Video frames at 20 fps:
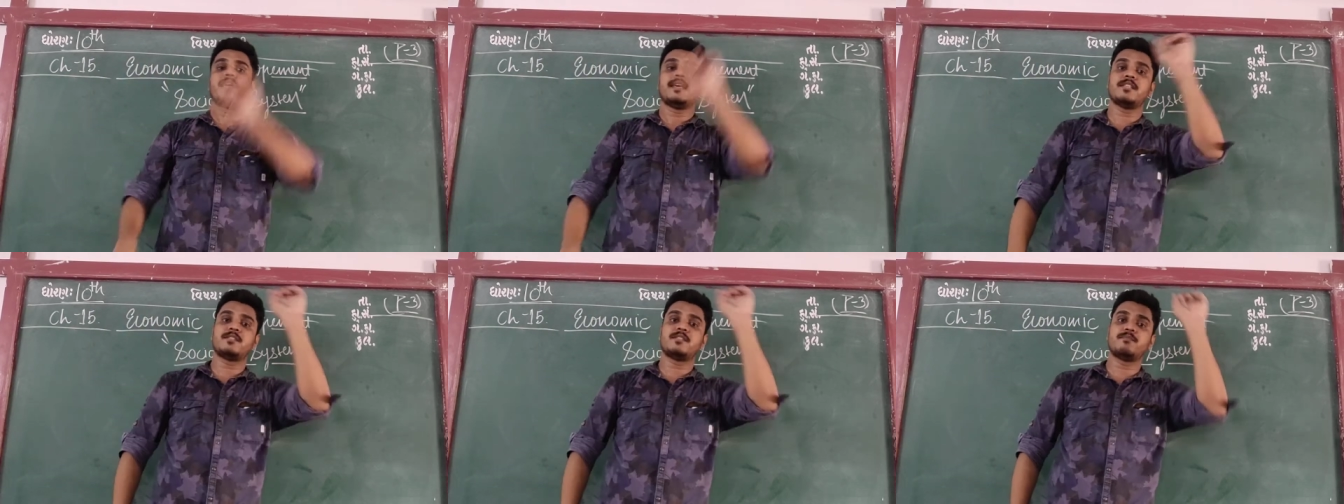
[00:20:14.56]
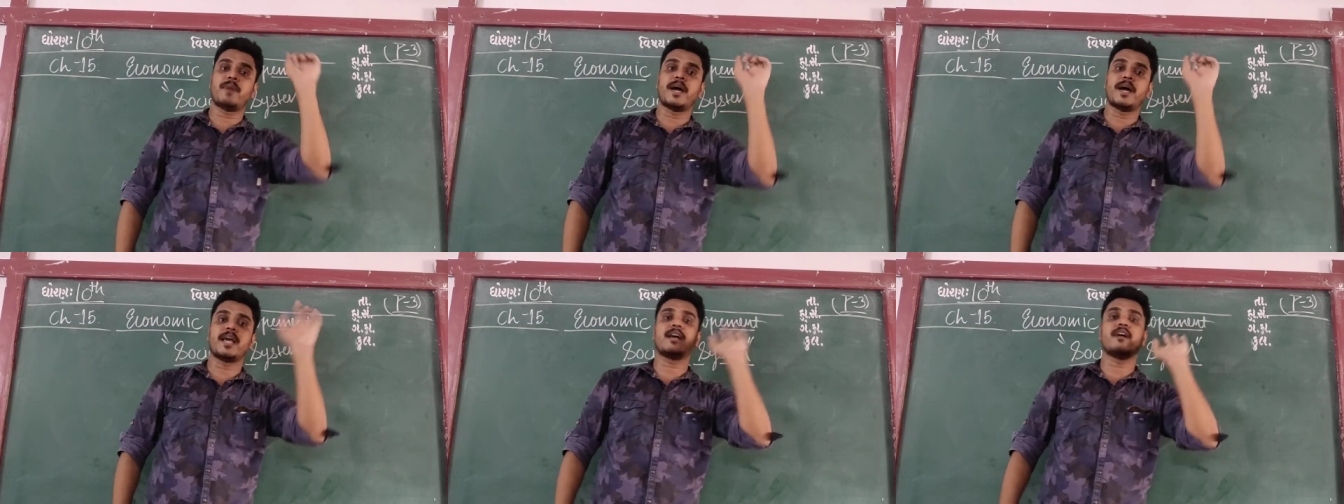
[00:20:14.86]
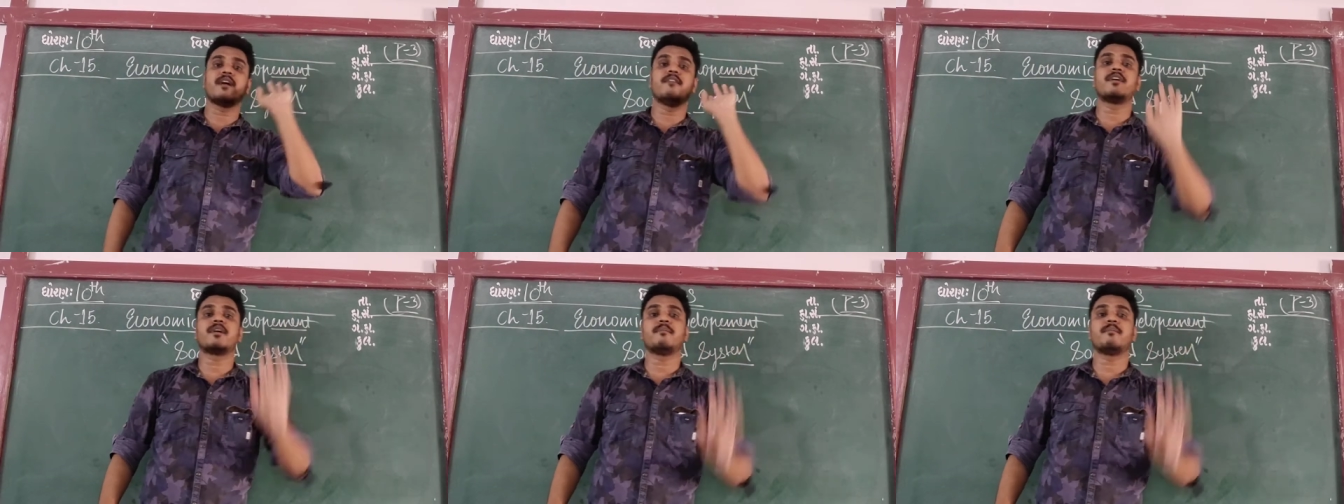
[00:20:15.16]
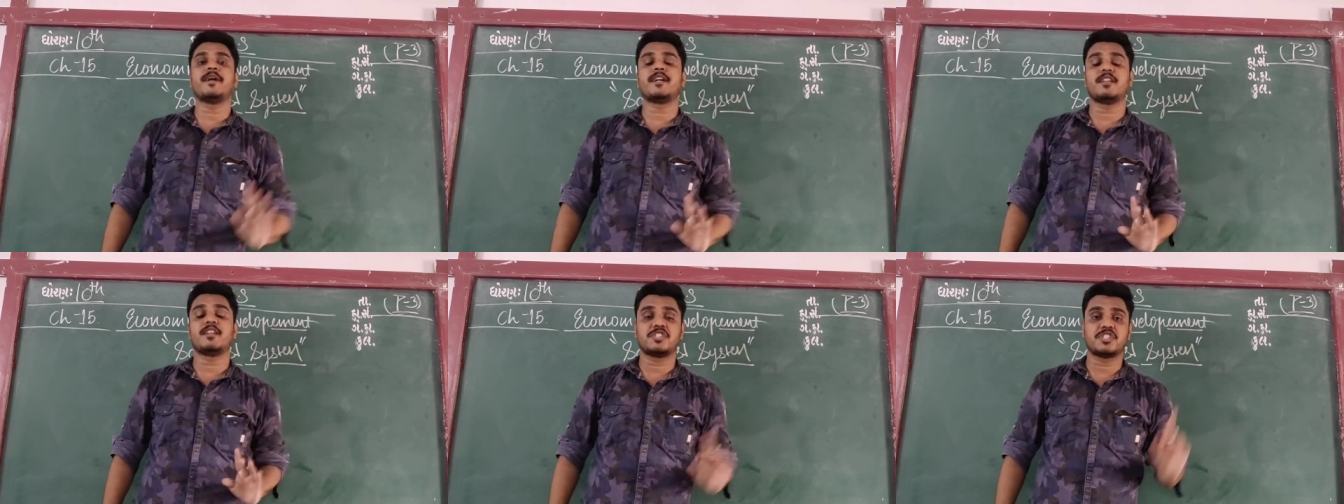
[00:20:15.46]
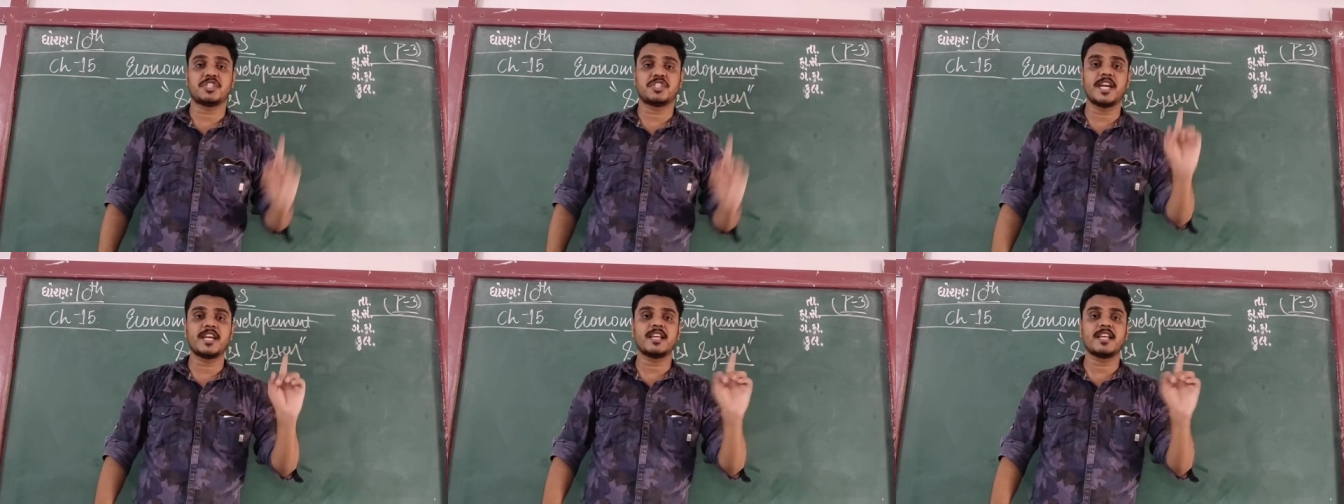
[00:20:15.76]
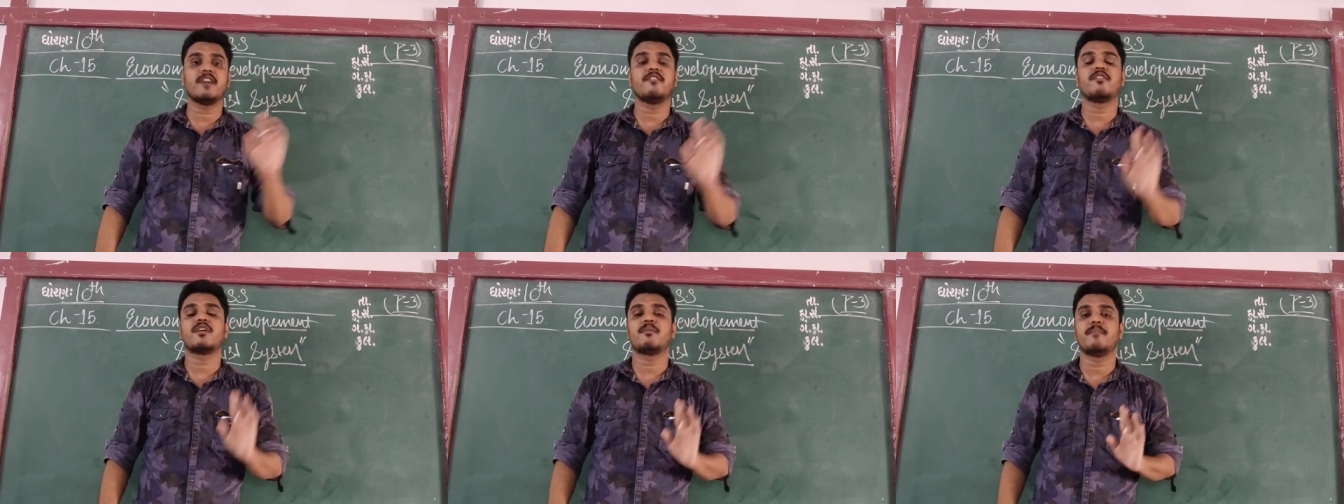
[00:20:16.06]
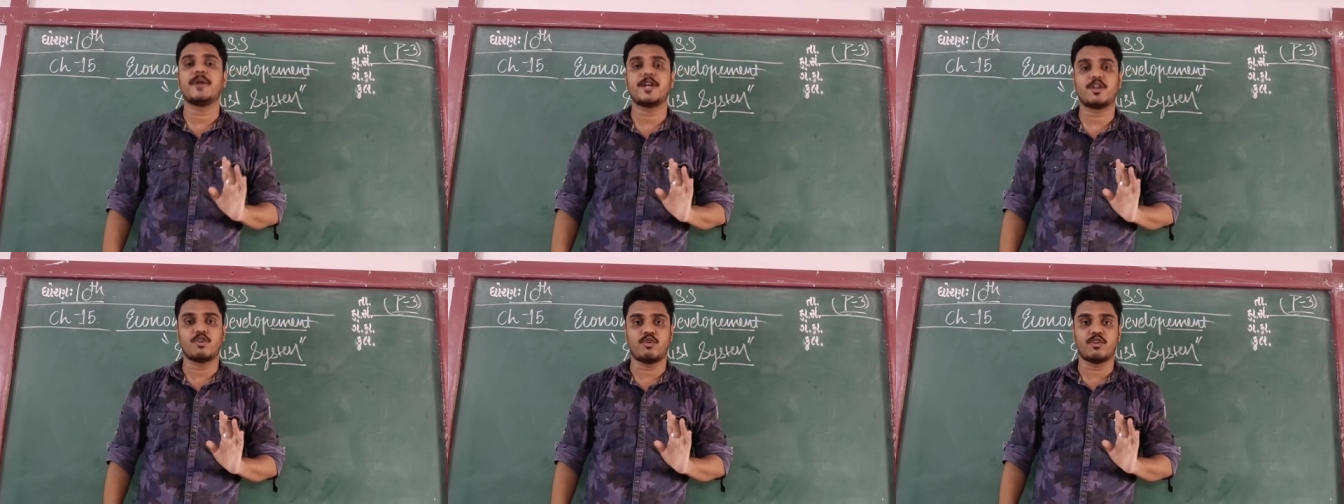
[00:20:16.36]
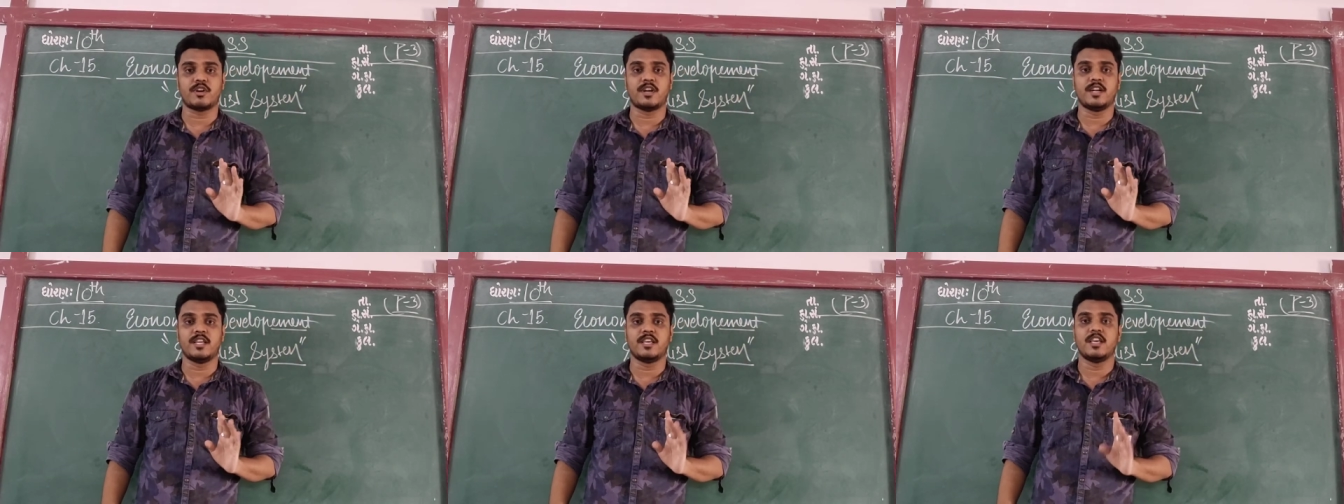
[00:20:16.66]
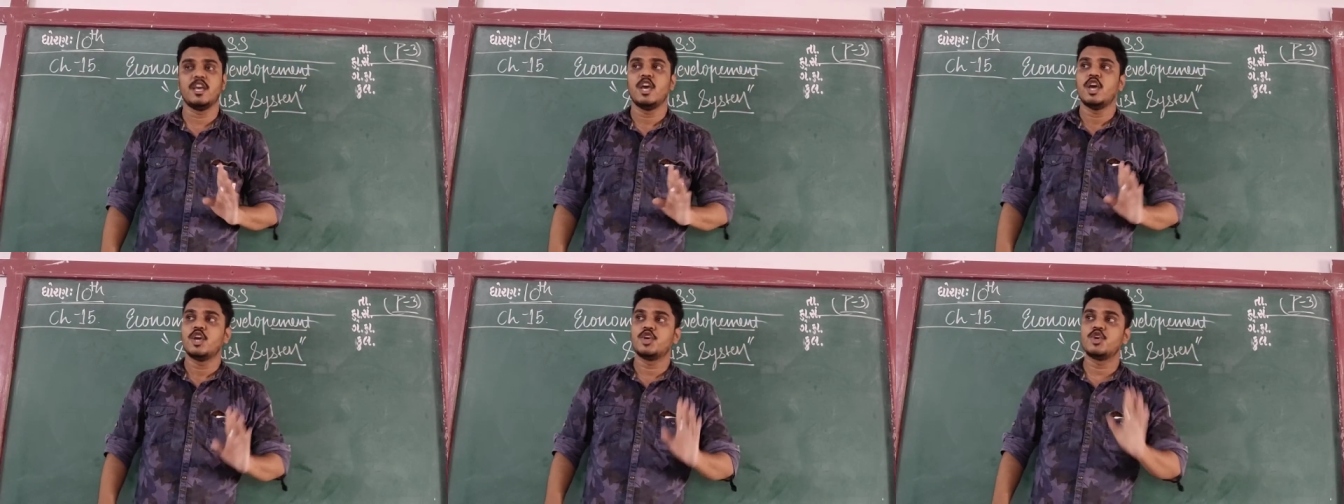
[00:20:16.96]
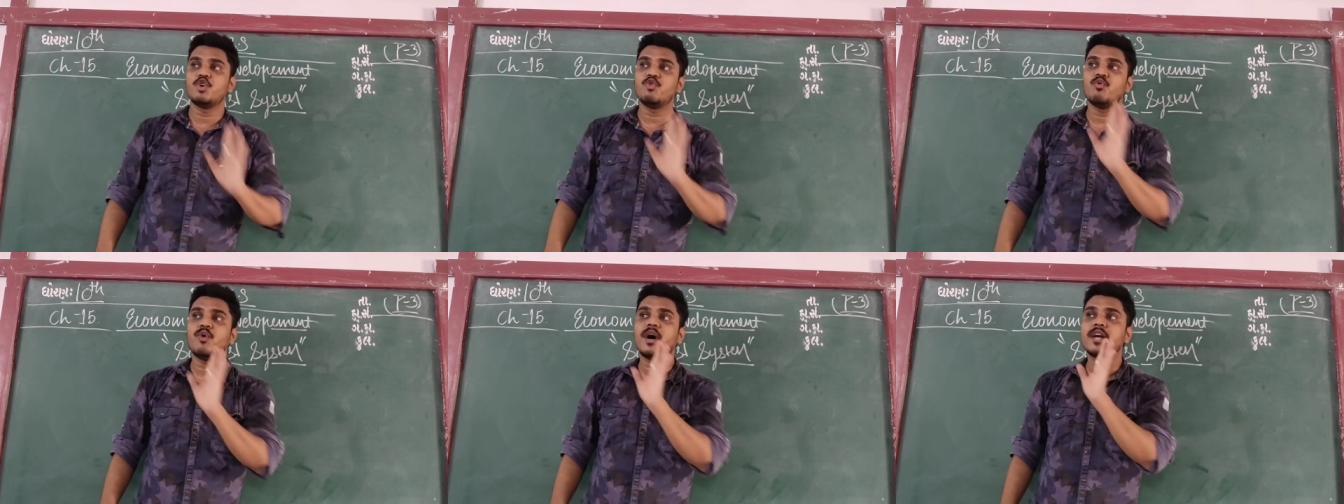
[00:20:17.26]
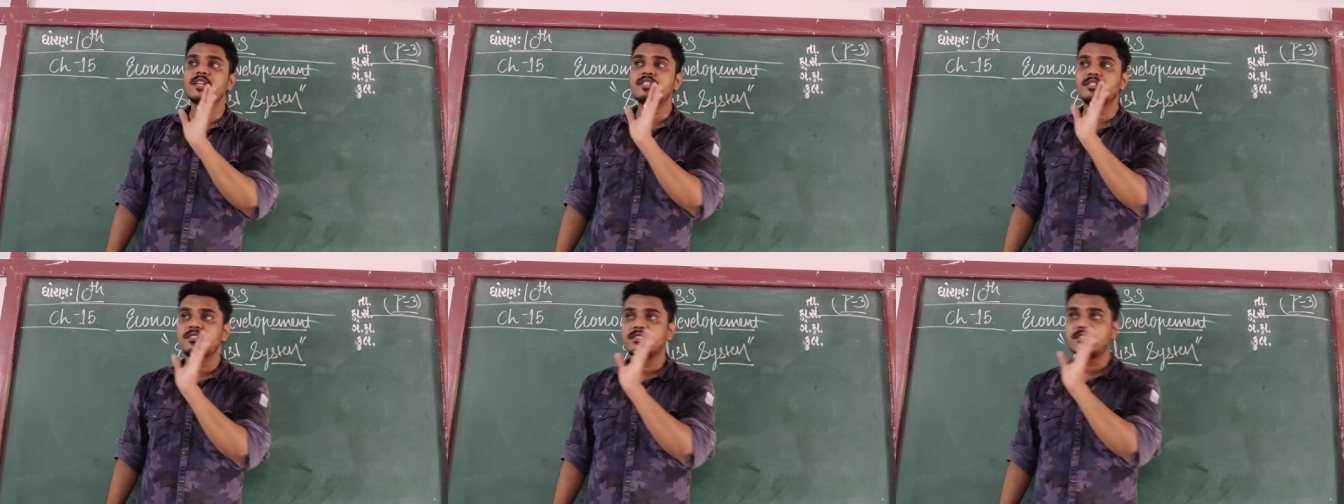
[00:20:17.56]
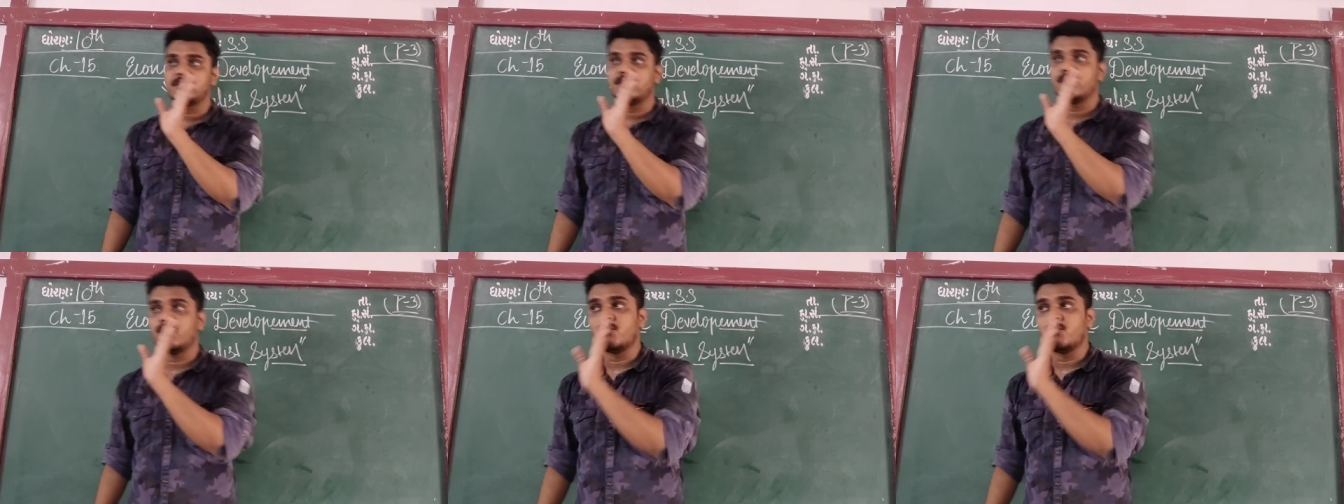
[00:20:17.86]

is by government, state government only. You are